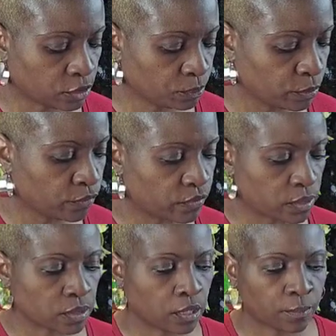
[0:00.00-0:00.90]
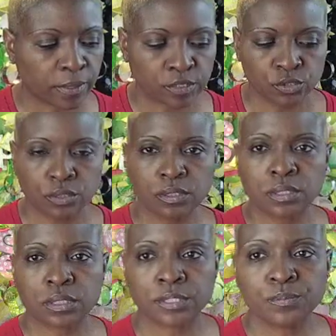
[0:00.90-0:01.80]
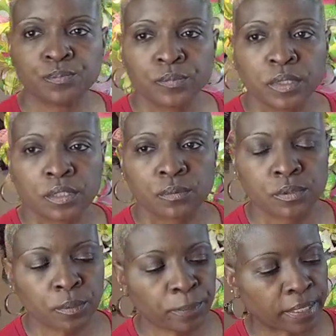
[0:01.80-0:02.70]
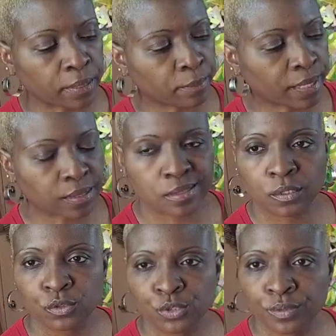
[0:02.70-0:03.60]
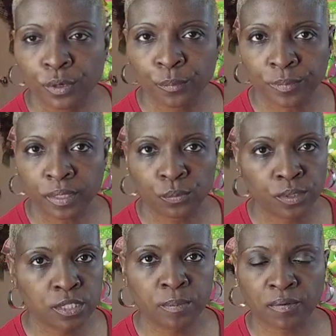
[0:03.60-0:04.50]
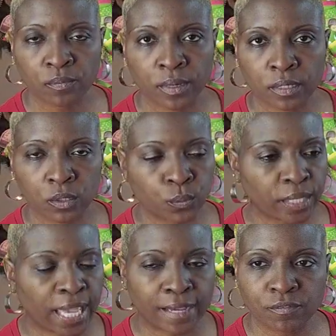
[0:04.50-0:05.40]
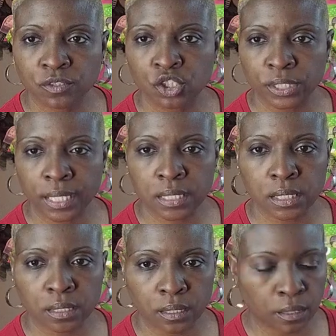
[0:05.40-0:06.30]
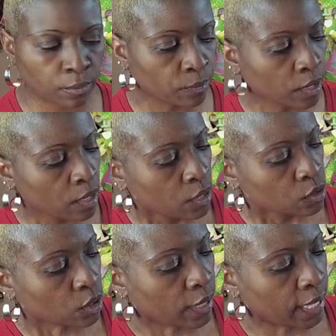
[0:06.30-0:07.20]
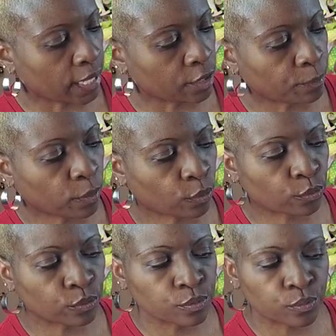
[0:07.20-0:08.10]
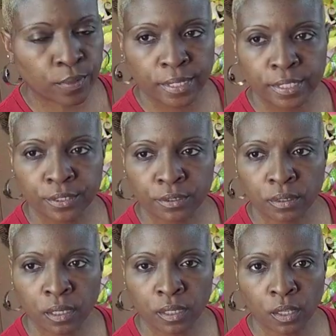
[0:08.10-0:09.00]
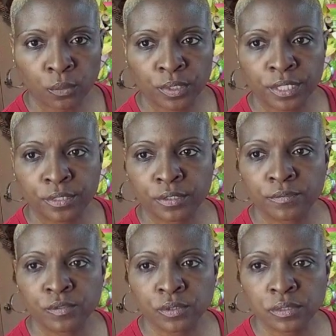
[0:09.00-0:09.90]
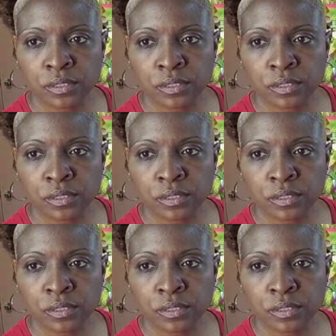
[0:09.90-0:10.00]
to boost this up, as you can see, there was a plain box. So you know me, Wreath by Veronica, we have to jazz it up. So I added pearls right here along here, if you can